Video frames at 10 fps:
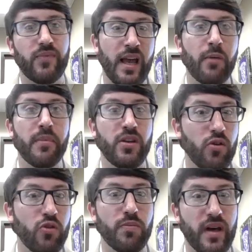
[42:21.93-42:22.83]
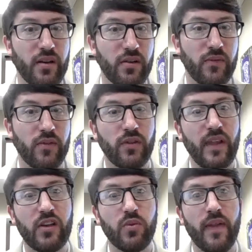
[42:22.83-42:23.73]
to help me know you better? So
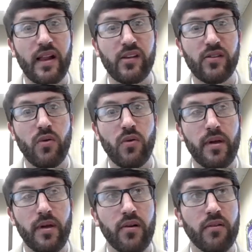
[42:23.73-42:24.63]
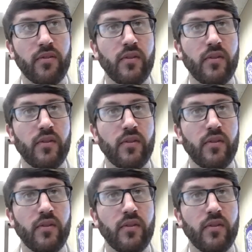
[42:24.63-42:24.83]
that's why that's so imperative.